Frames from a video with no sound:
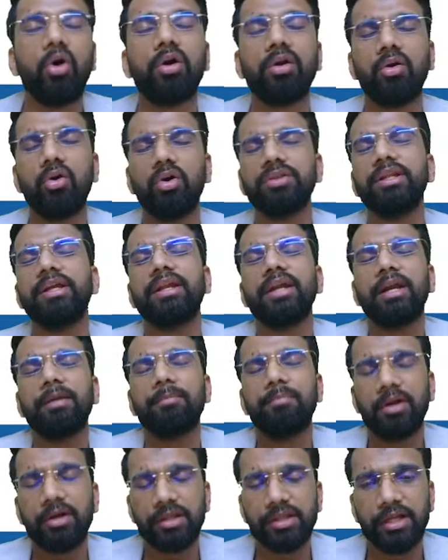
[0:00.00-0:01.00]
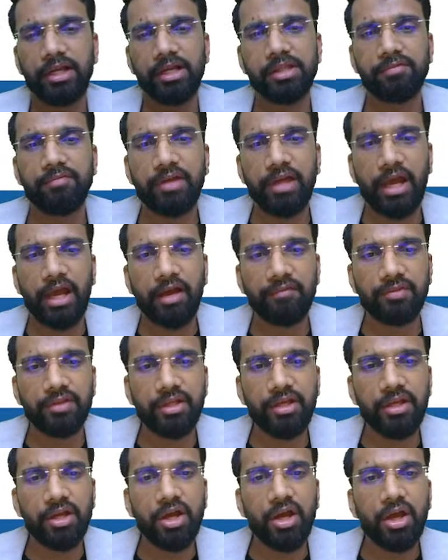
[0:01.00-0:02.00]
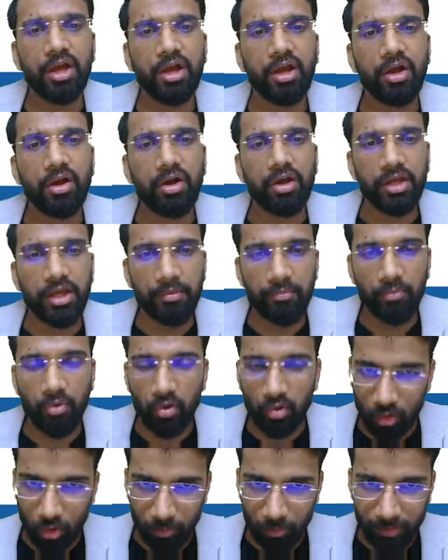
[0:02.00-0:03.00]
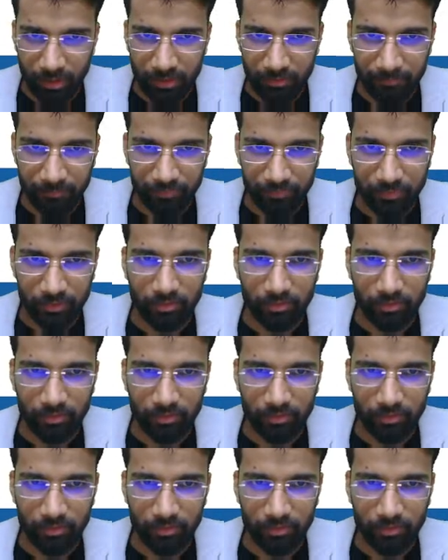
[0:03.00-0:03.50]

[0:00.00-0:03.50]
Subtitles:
or on the red blood cells we have the hemoglobin.